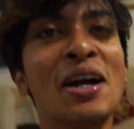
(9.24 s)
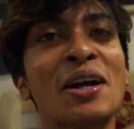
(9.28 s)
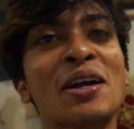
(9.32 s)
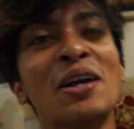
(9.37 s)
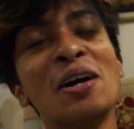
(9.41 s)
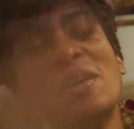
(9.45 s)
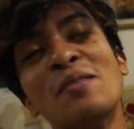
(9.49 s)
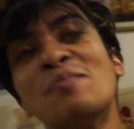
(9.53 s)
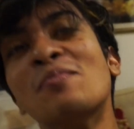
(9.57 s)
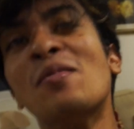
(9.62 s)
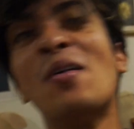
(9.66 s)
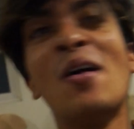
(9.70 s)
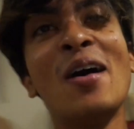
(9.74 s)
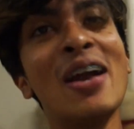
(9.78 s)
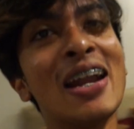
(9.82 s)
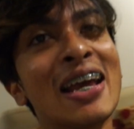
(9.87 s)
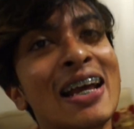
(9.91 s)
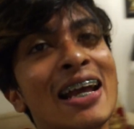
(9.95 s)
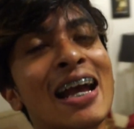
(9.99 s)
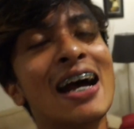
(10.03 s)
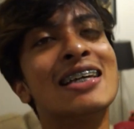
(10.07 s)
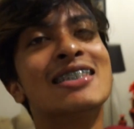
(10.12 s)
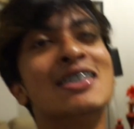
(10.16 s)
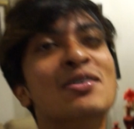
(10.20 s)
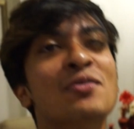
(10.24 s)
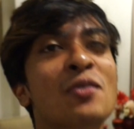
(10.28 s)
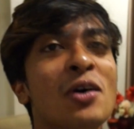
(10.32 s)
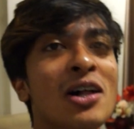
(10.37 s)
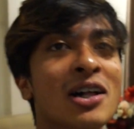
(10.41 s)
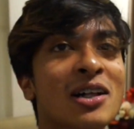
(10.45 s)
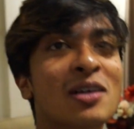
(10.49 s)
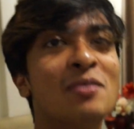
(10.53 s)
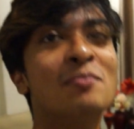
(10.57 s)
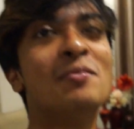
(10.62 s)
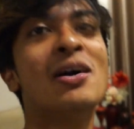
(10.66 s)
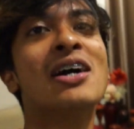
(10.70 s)
Good morning guys and
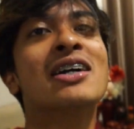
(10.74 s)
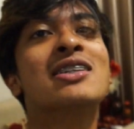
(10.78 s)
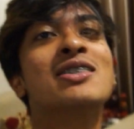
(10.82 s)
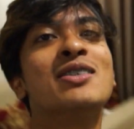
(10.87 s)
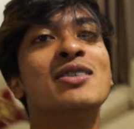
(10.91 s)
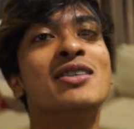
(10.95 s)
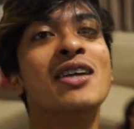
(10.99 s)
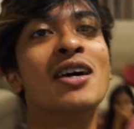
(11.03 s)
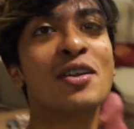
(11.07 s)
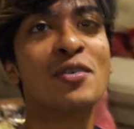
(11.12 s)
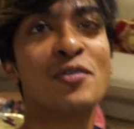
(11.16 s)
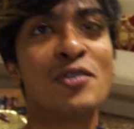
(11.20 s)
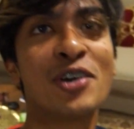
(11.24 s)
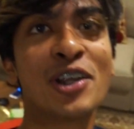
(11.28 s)
welcome back to another